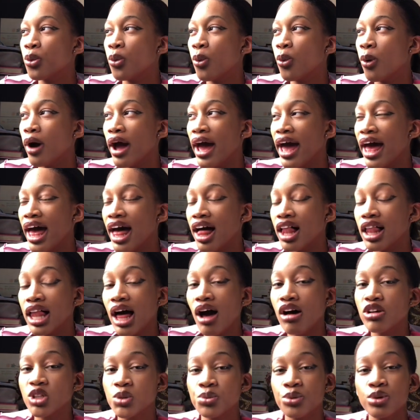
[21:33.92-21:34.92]
well, I
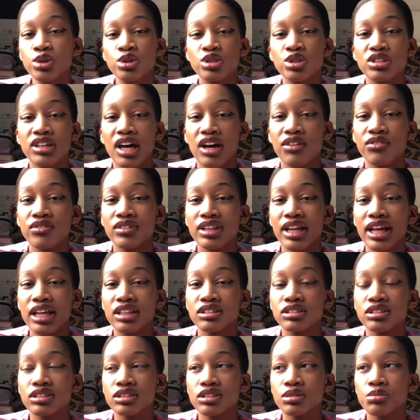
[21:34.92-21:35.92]
was supposed to have
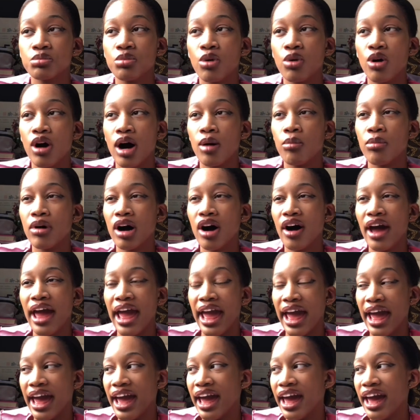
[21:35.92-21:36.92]
learned more about
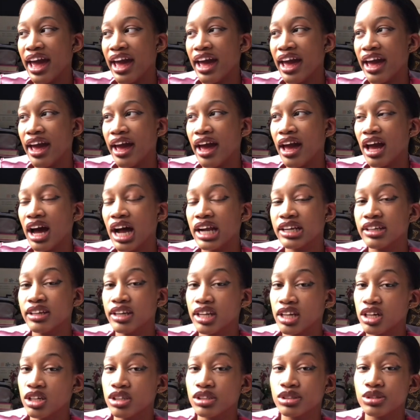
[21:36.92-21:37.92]
hair and
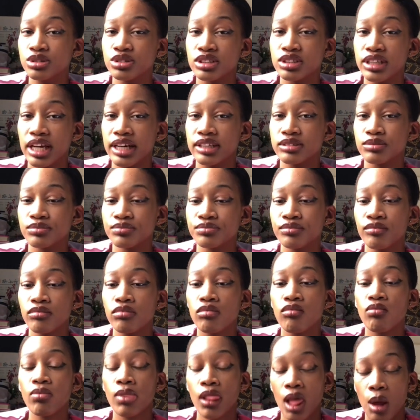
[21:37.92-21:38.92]
nails and
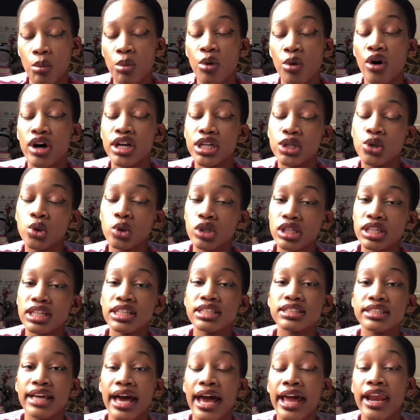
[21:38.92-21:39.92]
more on the cooking
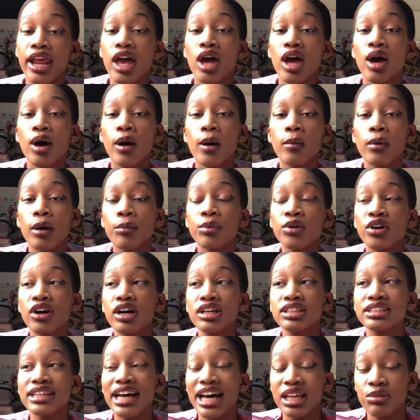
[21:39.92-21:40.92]
side. But
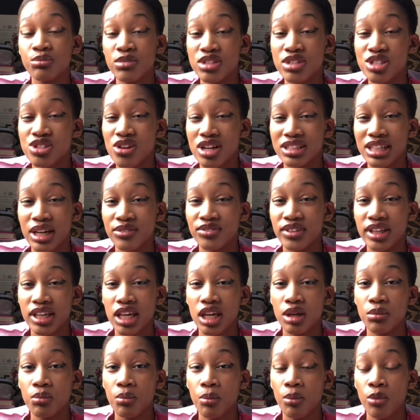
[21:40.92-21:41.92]
because admissions have
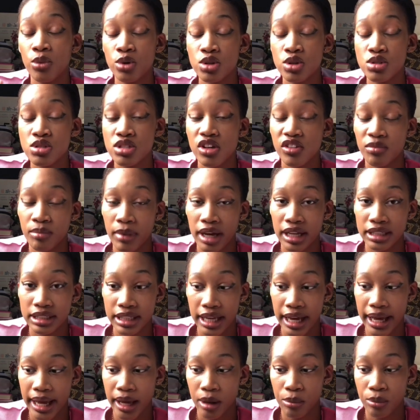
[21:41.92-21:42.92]
taken most of my
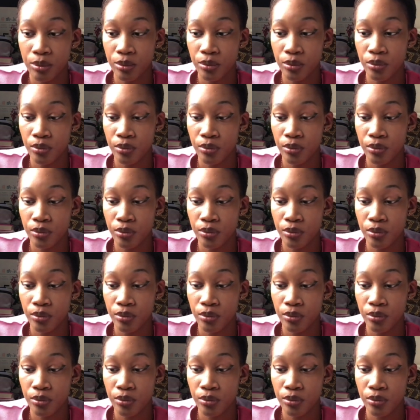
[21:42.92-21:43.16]
time,